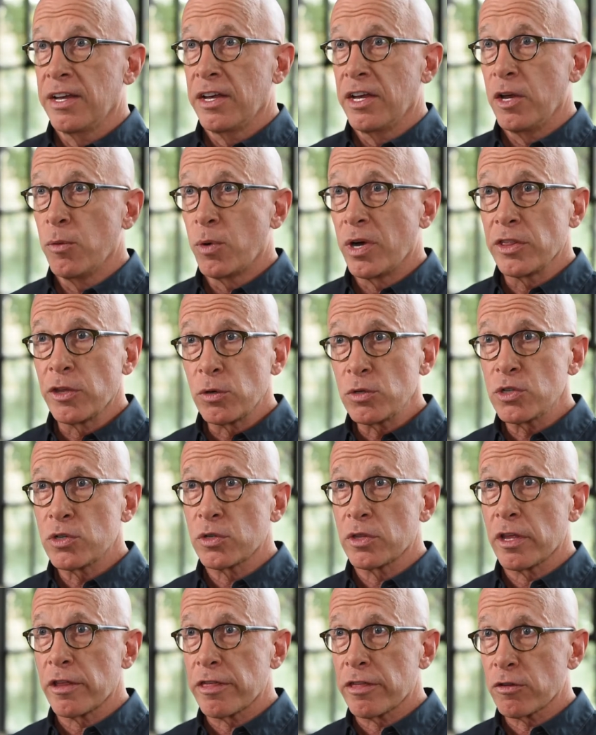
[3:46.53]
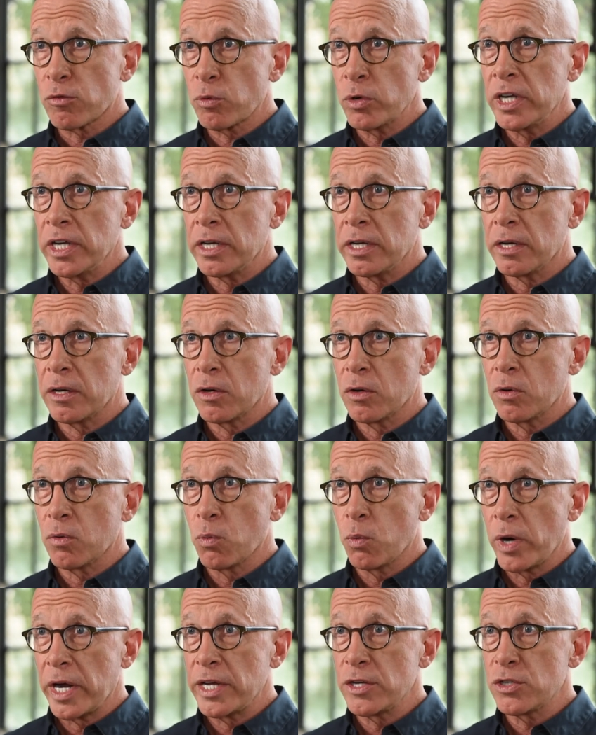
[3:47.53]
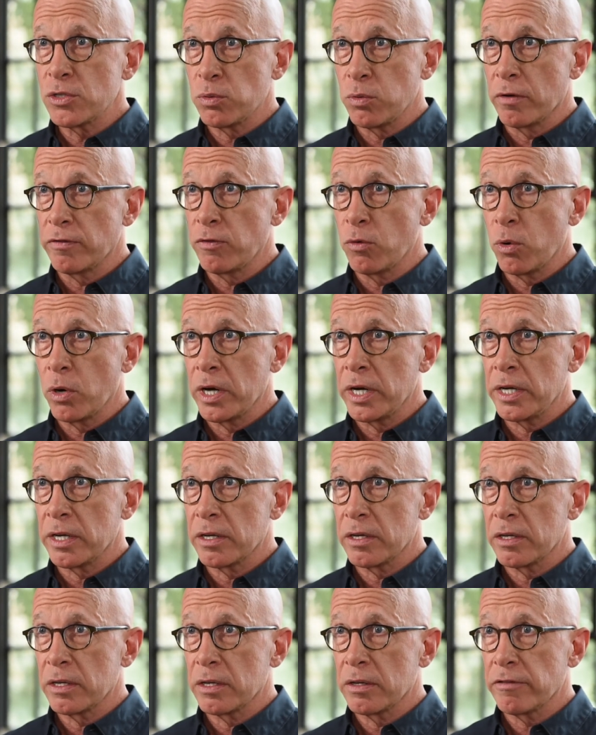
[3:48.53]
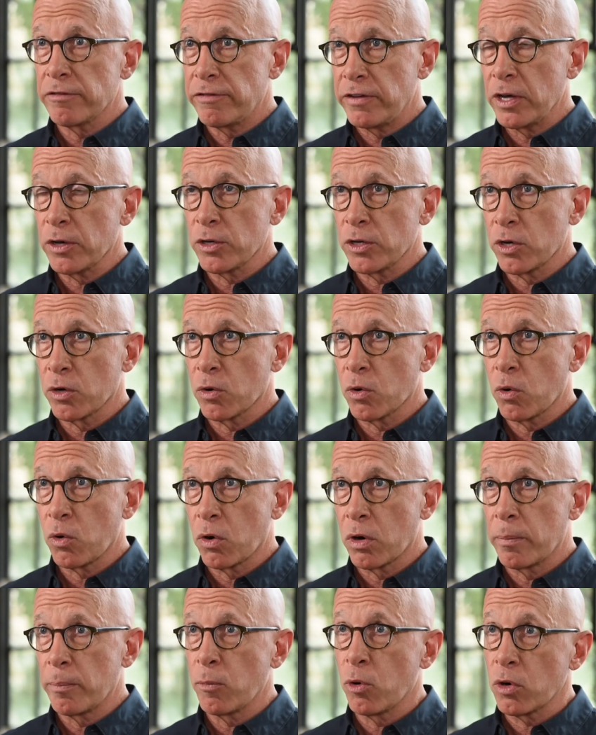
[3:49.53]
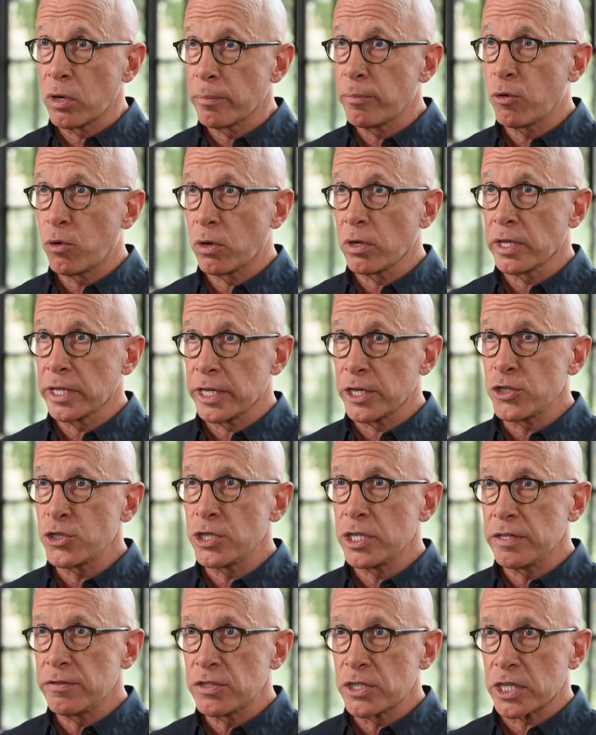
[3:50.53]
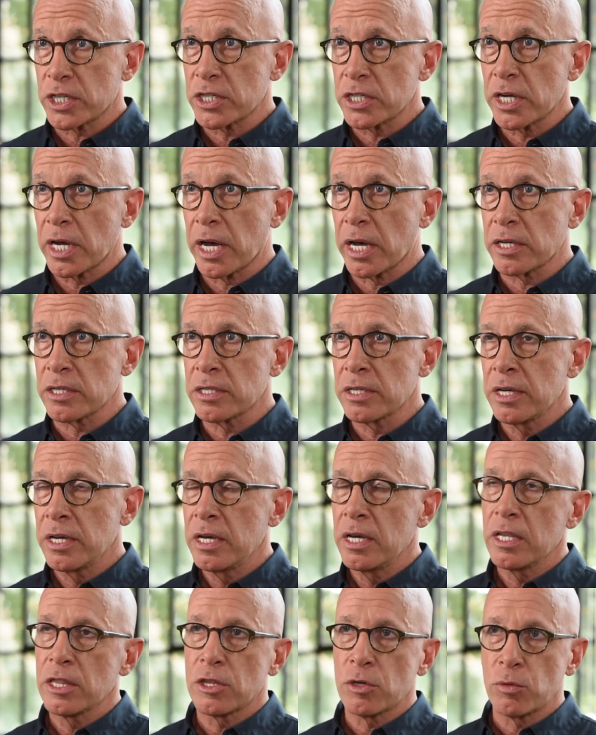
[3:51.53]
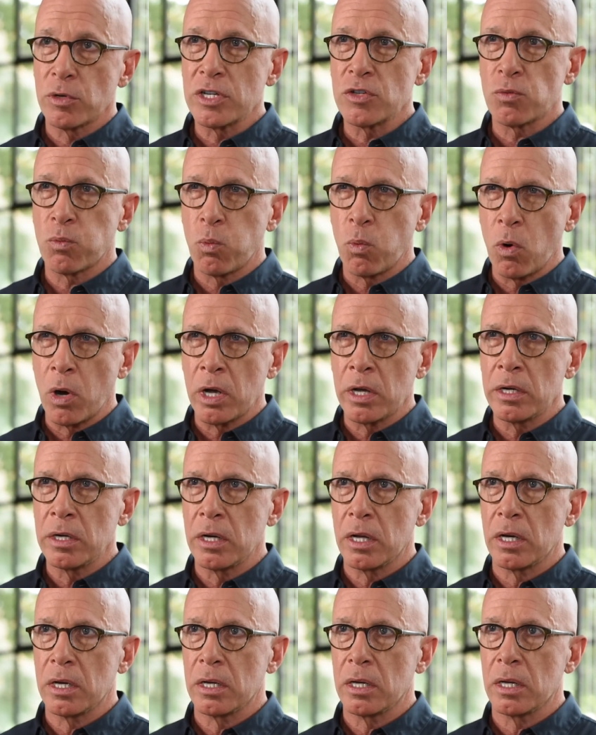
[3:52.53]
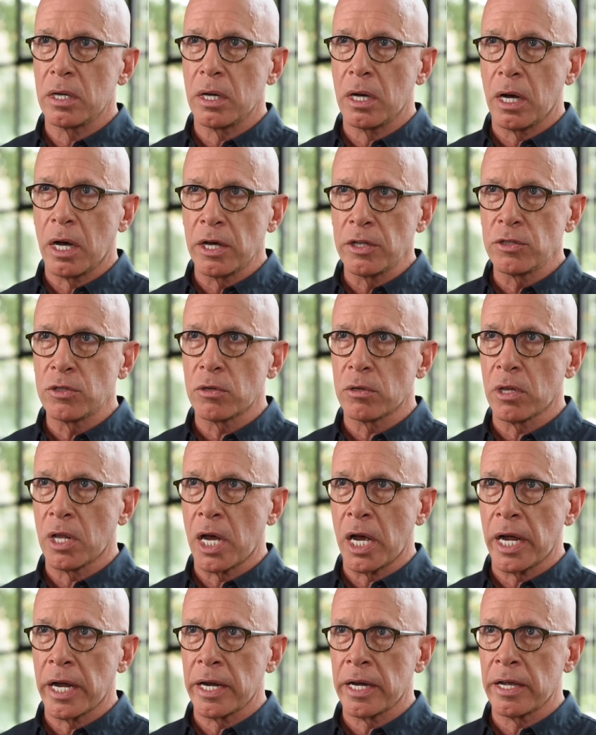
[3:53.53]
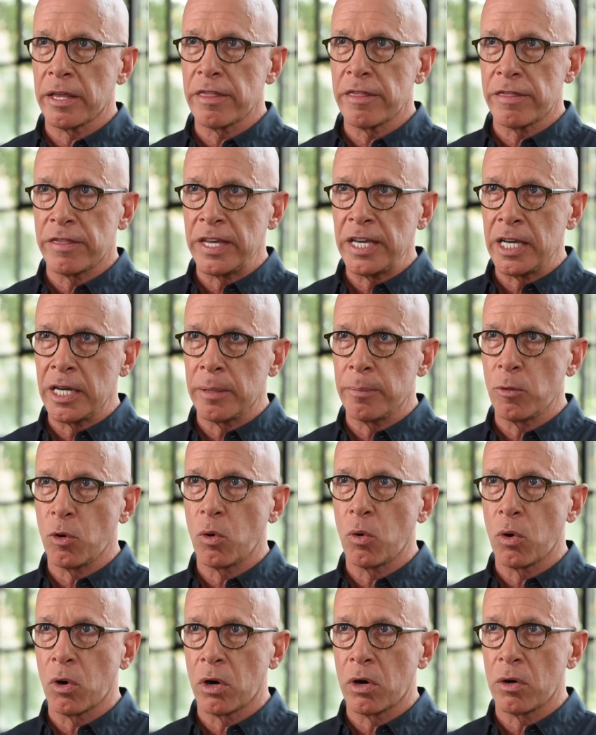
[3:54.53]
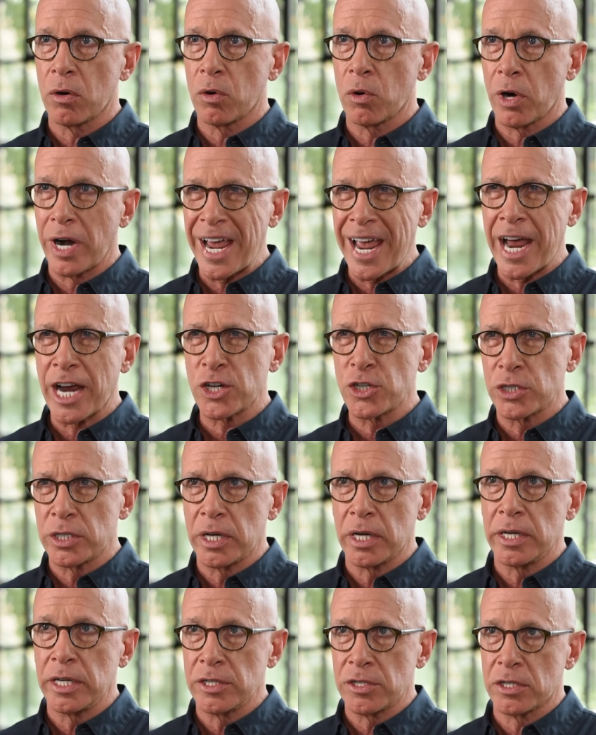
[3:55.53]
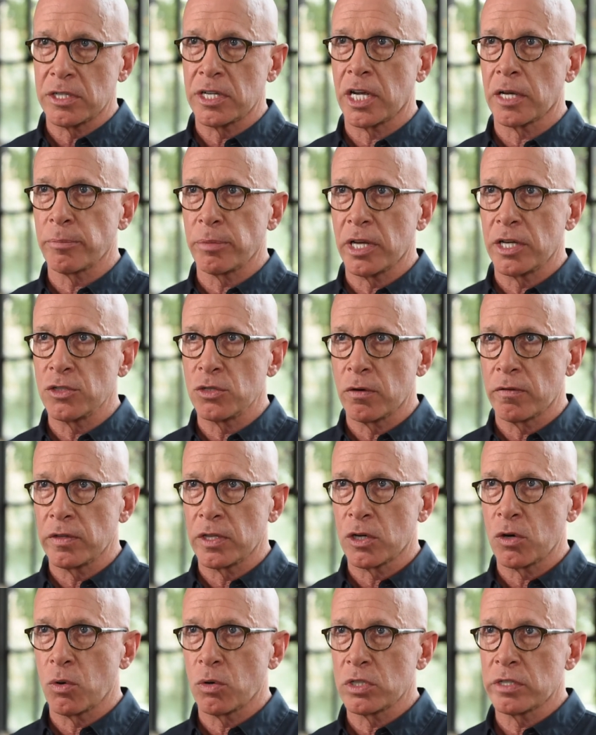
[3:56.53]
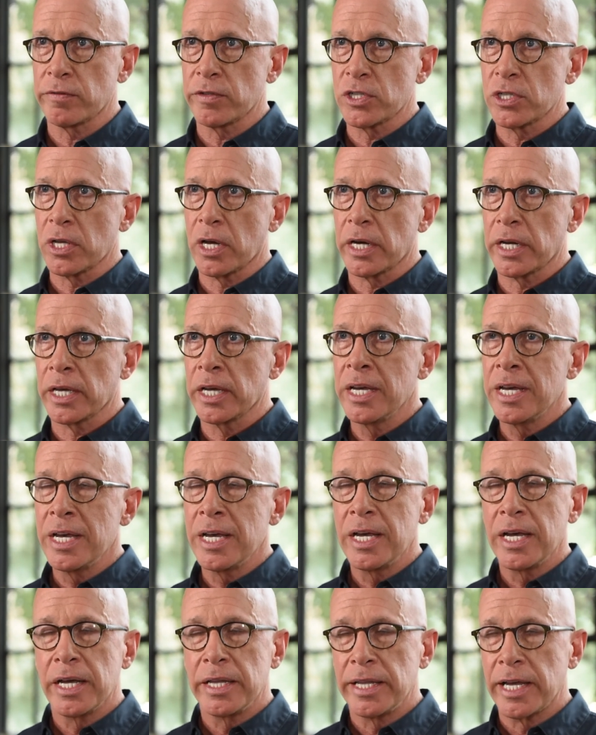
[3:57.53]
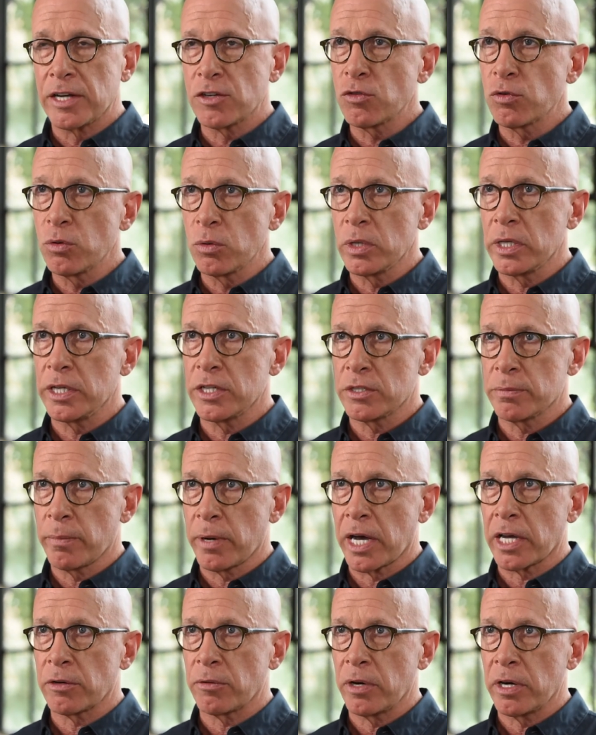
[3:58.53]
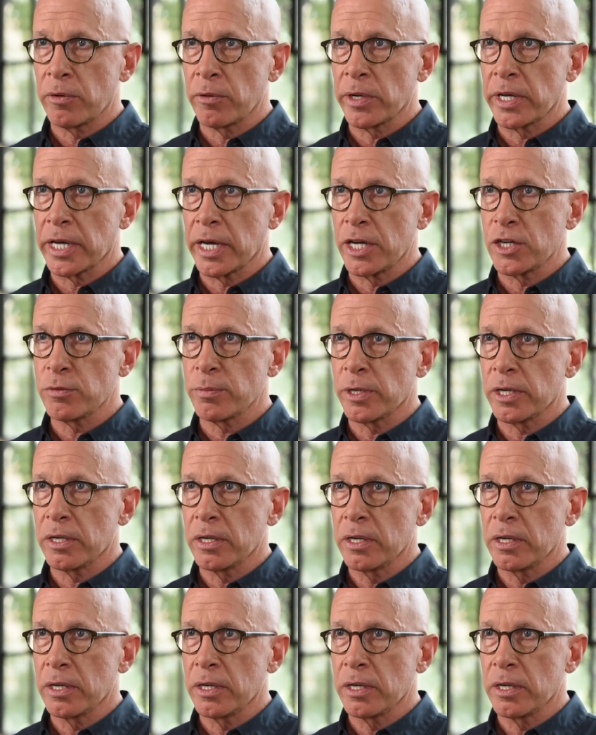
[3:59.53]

And while those are the 3 ways to avoid failure, or more importantly, achieve success, there is one underlying theme or action that needs to take place over the course of a study, and that truly is moderator engagement.